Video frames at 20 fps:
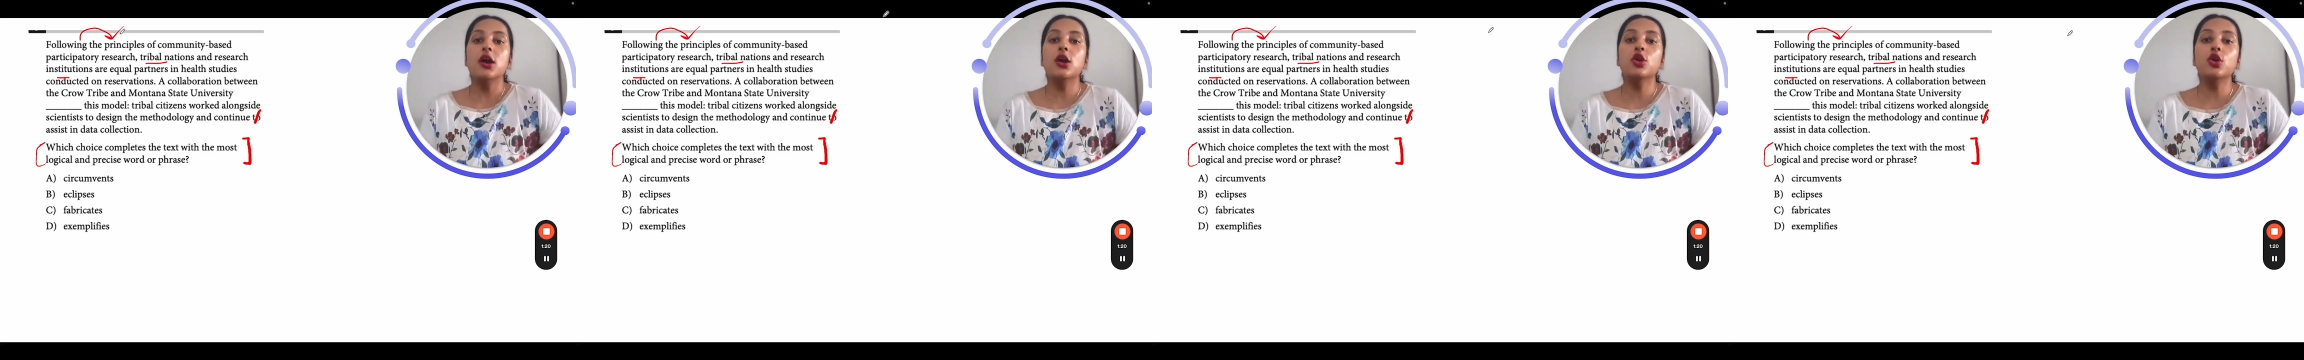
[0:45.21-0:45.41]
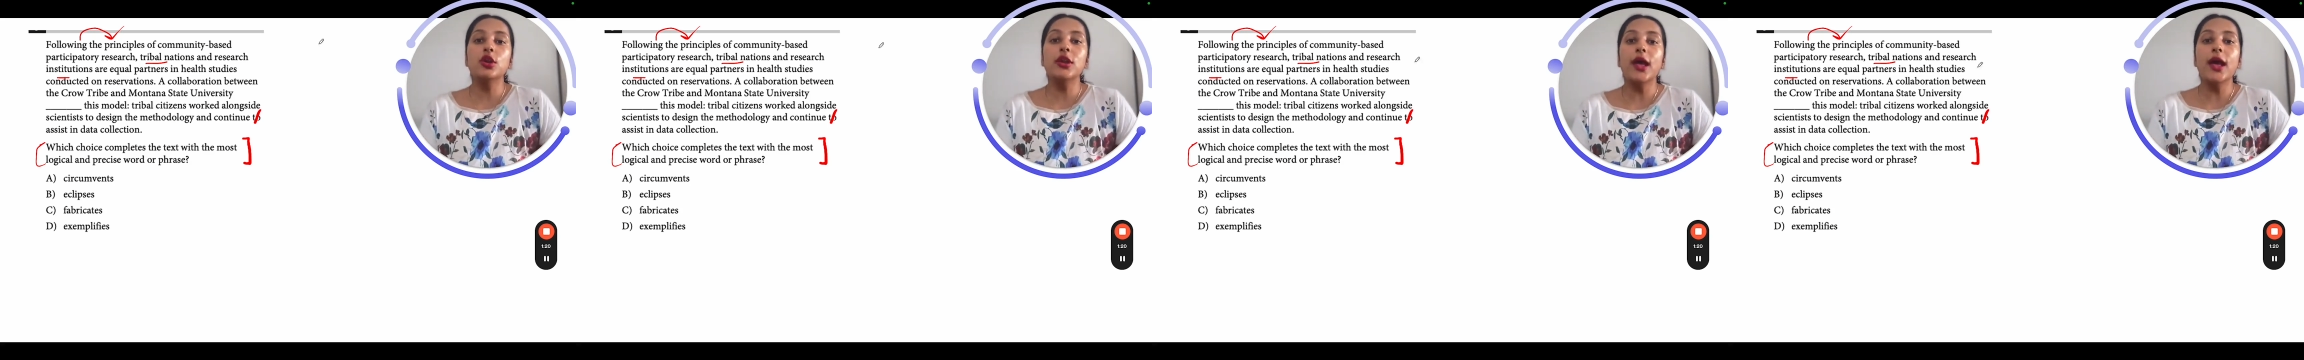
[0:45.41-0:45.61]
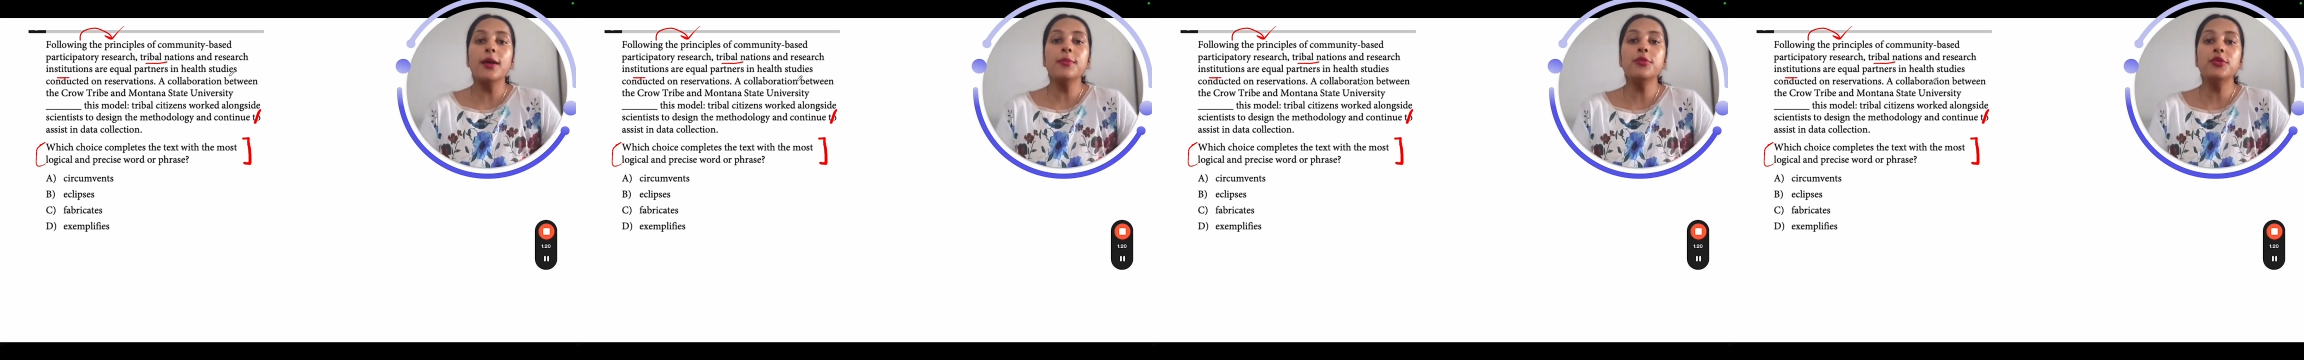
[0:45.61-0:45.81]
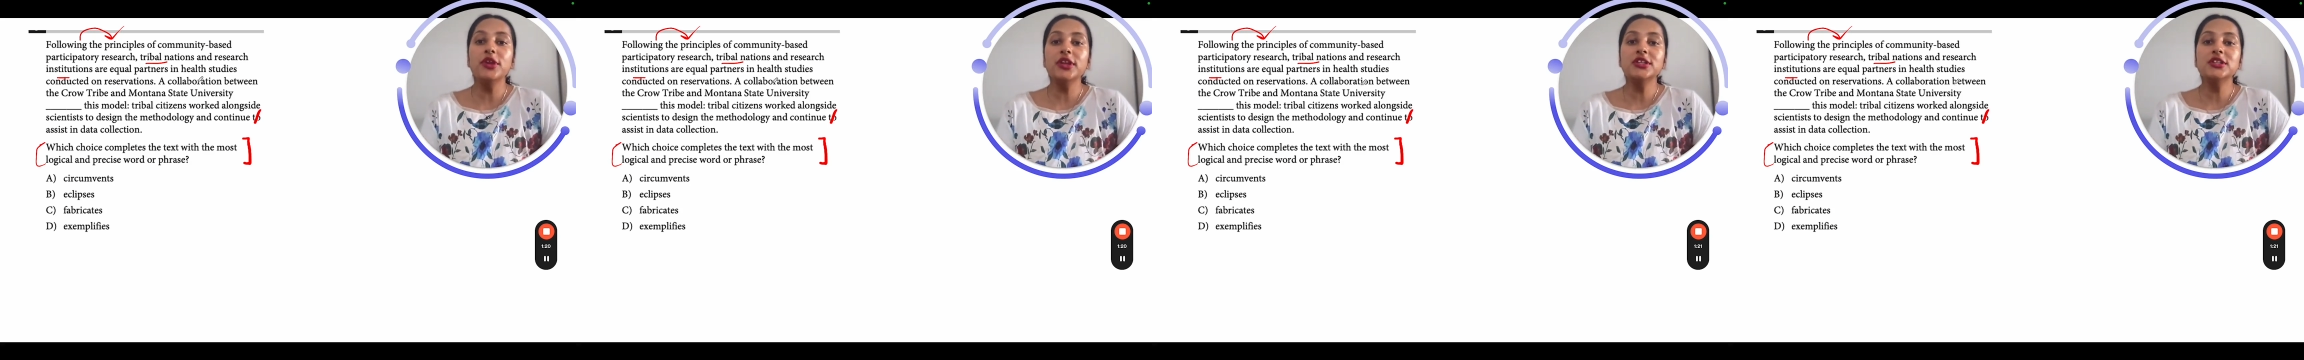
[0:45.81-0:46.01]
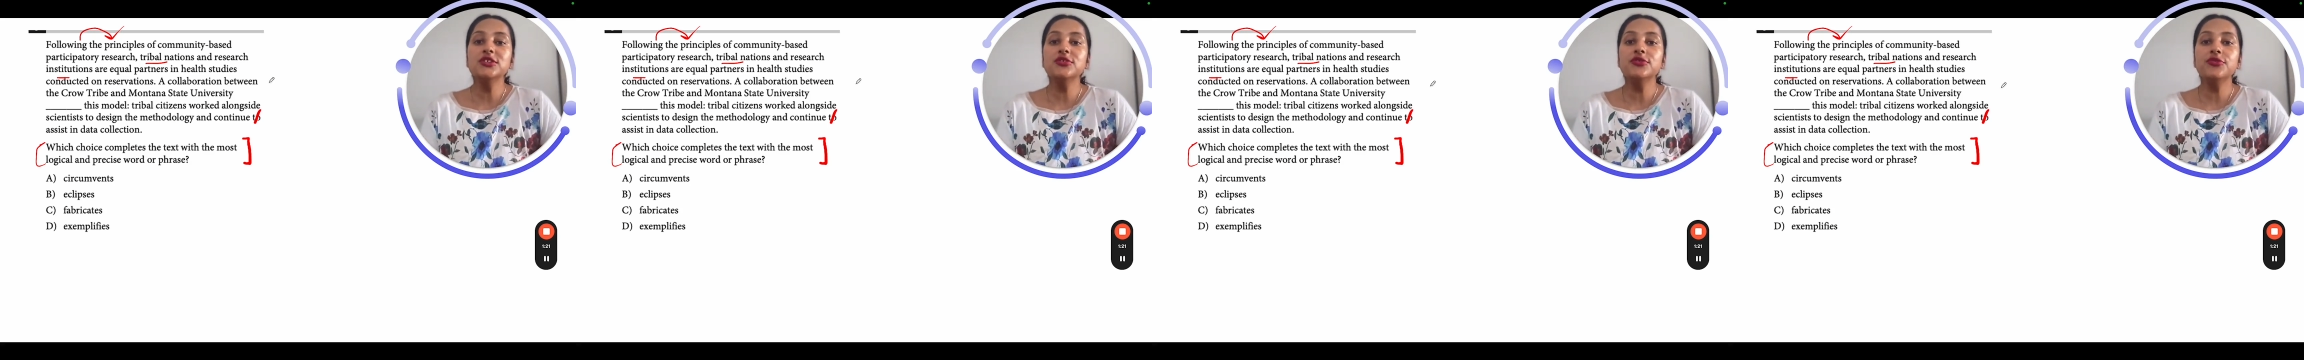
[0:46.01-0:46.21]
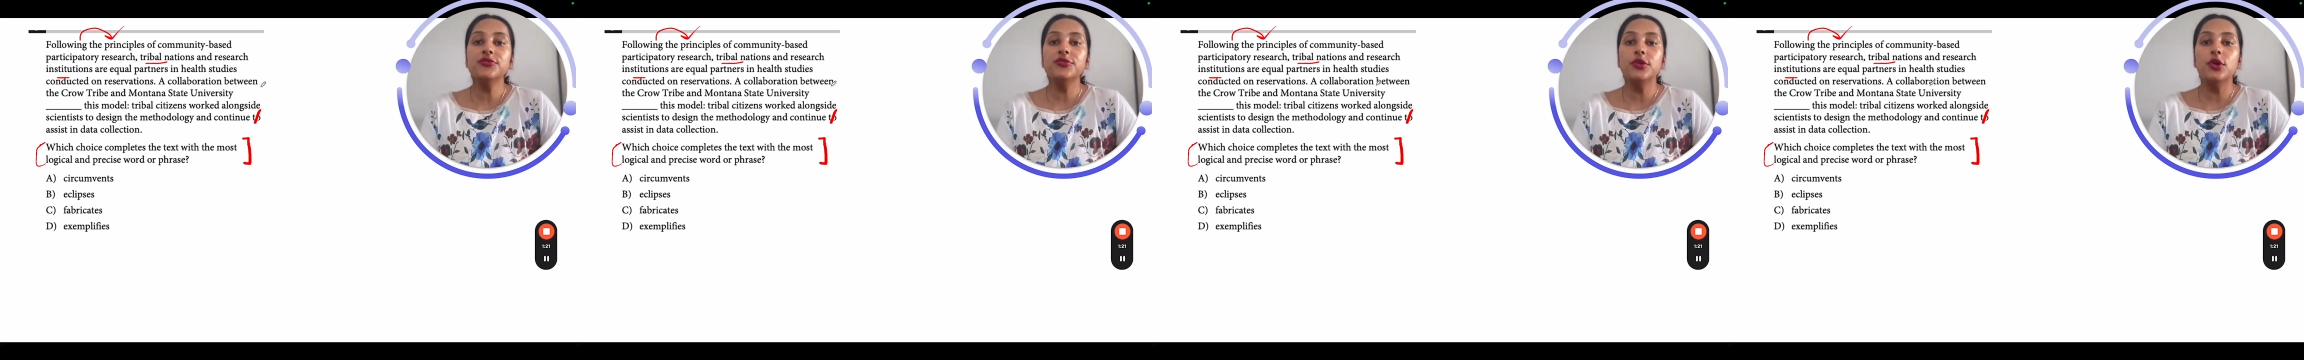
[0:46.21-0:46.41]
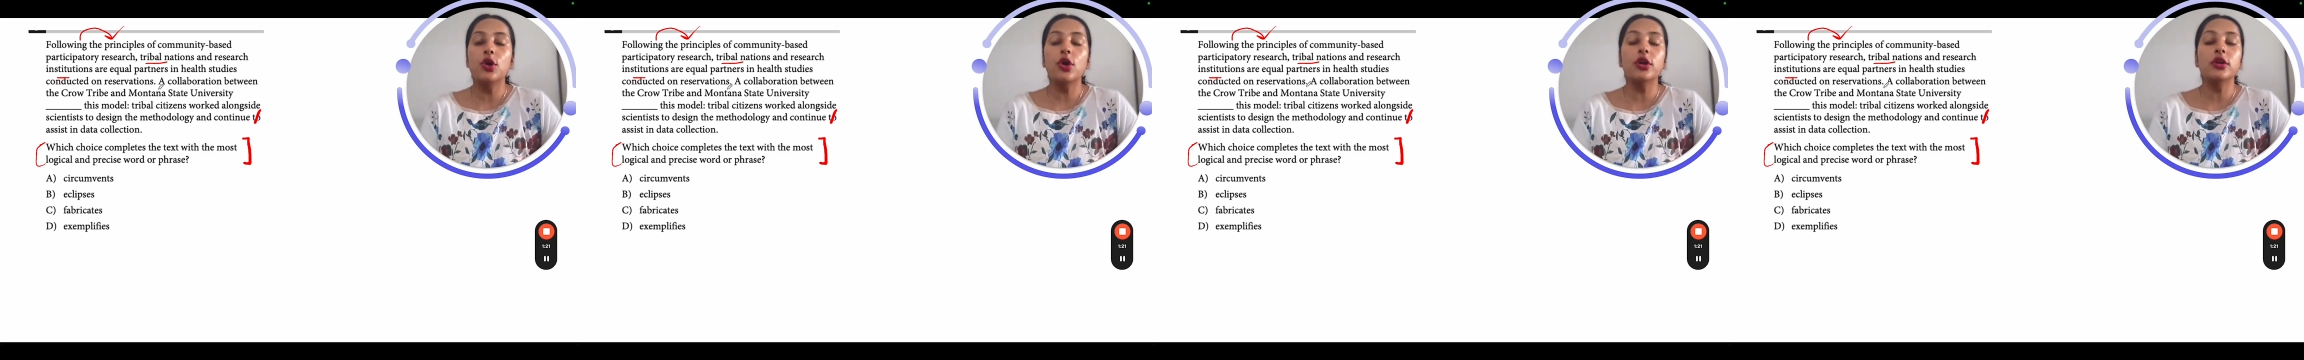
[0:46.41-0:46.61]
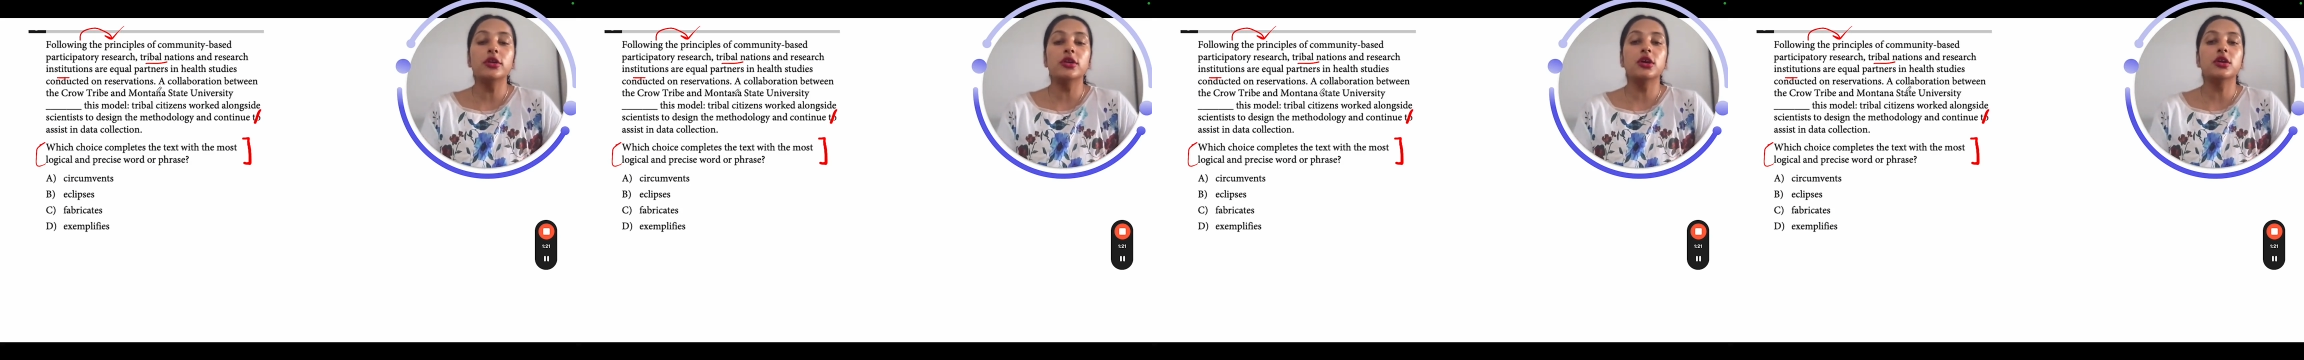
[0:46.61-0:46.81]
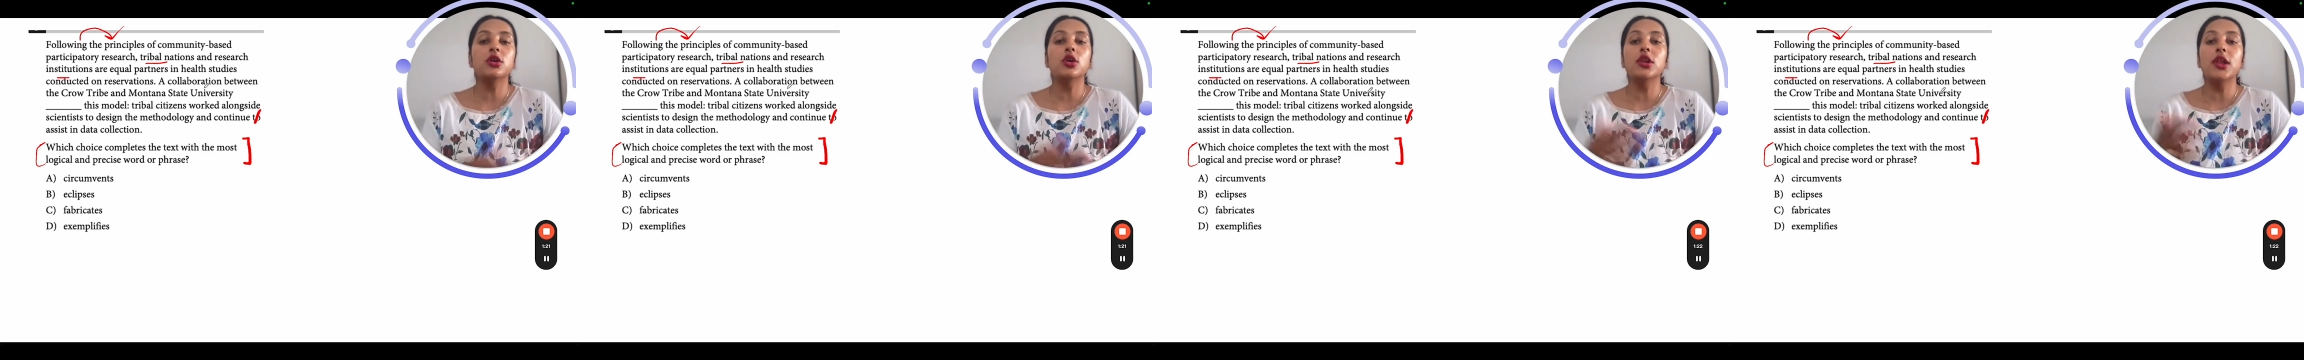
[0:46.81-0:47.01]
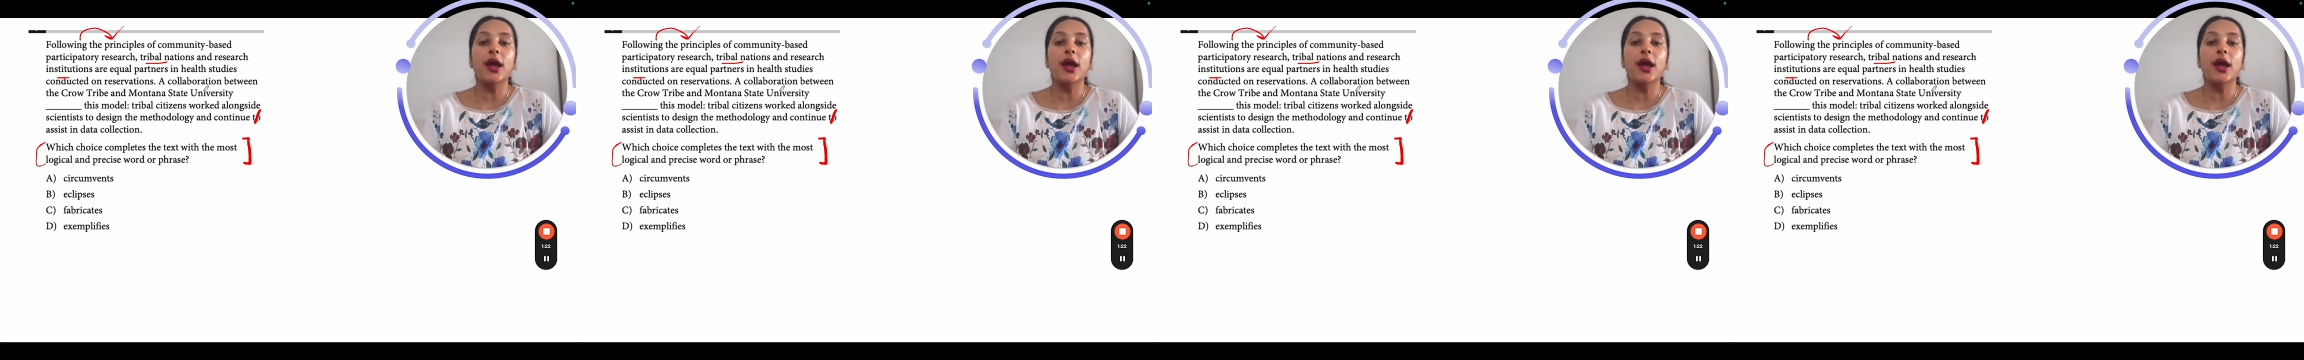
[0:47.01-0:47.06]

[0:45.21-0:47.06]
A collaborative or a